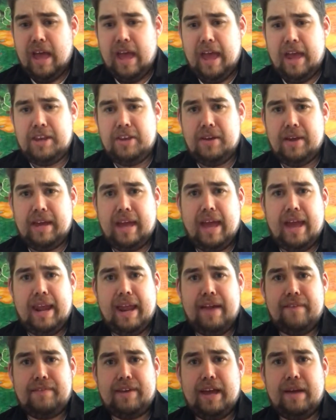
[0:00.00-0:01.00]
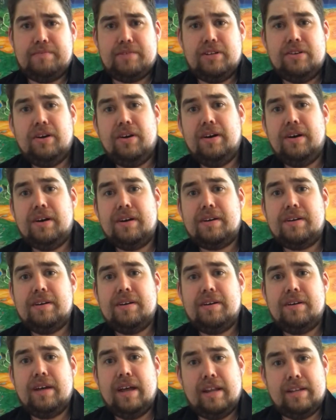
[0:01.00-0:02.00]
And you can't have Captain Hook
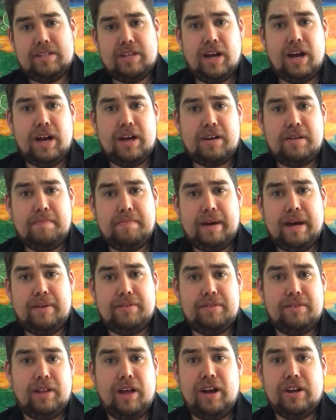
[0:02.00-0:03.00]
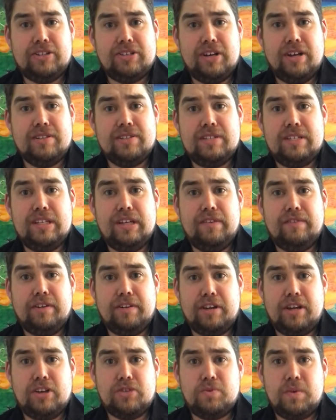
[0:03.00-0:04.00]
and talk about Long John
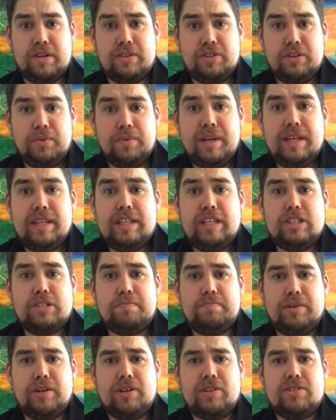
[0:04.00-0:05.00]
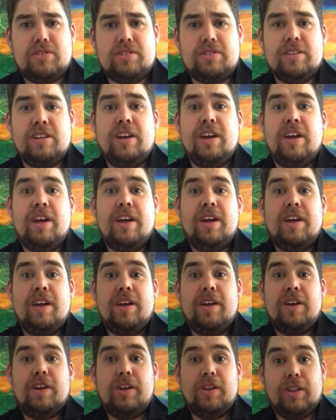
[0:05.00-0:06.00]
Silver, because when you read these books,
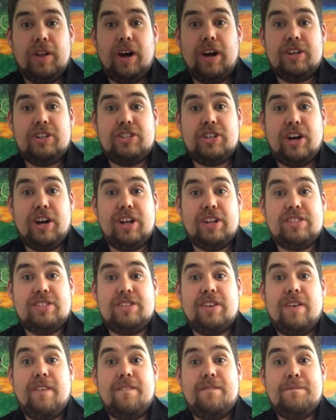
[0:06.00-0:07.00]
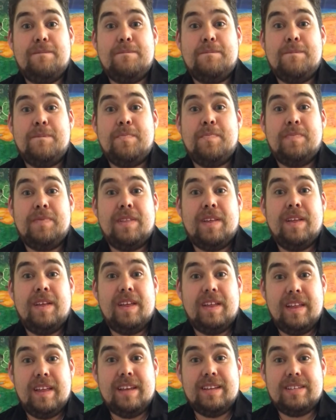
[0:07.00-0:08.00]
Long John's
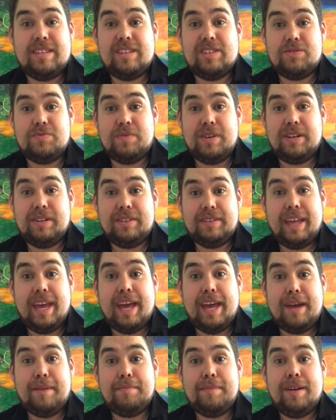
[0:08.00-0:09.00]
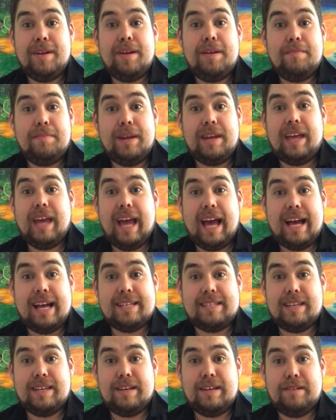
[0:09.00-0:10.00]
is his real name, but he
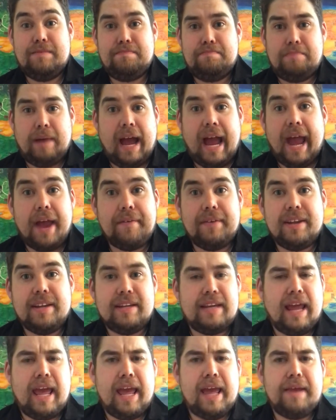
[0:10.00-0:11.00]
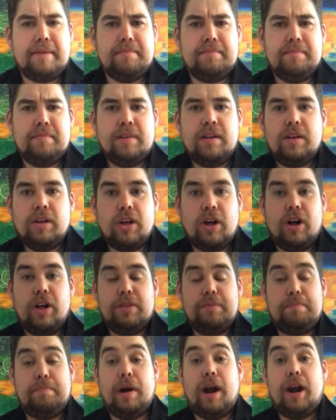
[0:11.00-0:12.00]
has a pirate name
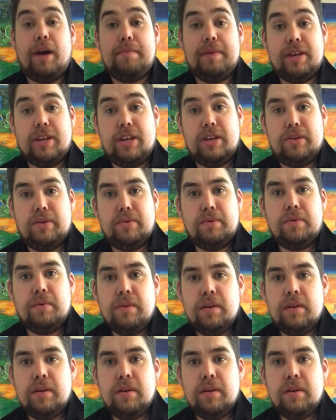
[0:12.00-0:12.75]
called Barbecue.